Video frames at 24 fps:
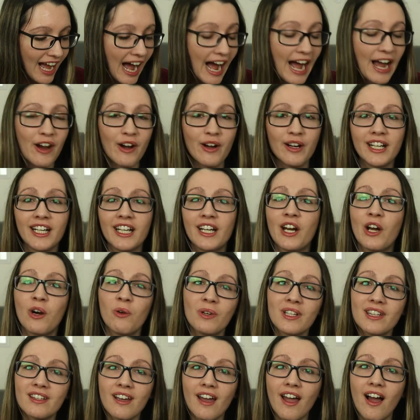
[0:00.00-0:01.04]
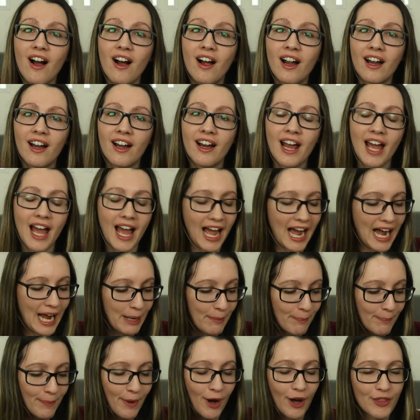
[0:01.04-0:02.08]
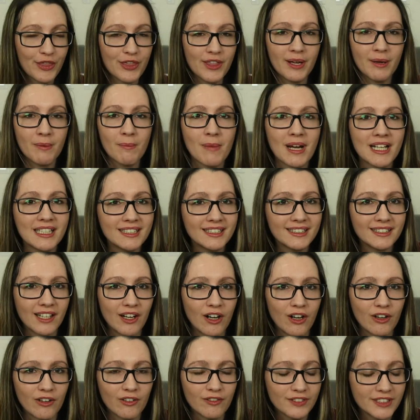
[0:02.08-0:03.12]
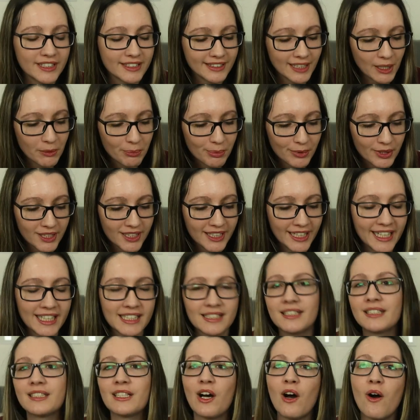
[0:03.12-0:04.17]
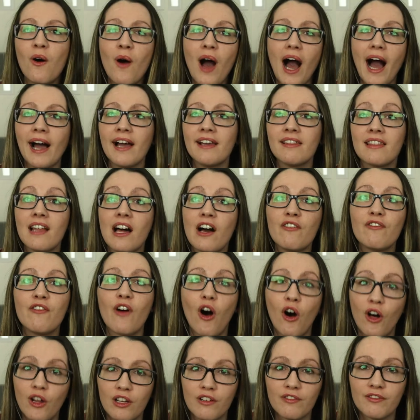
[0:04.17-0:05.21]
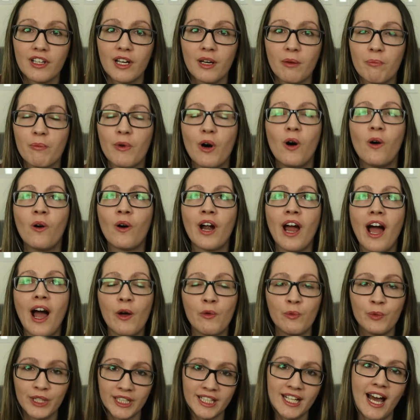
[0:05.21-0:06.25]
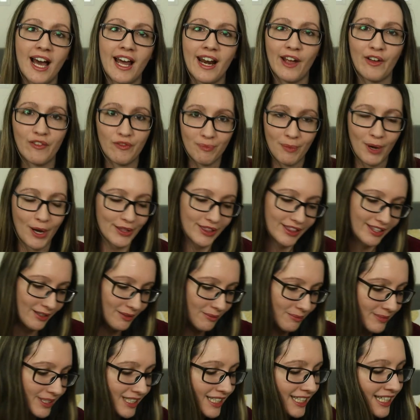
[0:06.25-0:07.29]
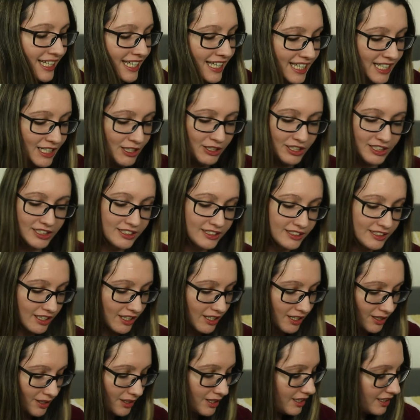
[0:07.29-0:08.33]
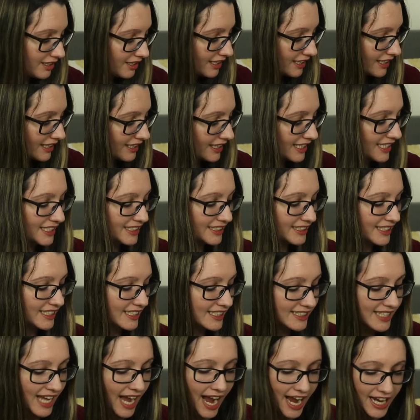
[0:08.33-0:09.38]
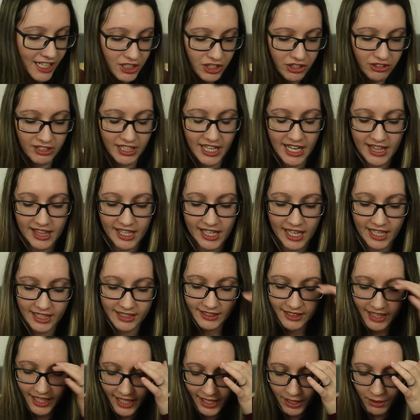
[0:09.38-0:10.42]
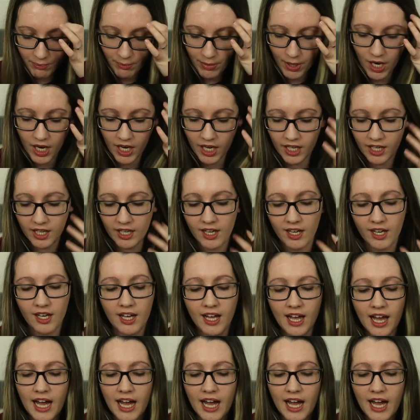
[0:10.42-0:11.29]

I already know what they are. I bought them myself separately, so I love all of them, or I would not have bought them. So this is actually the exciting part.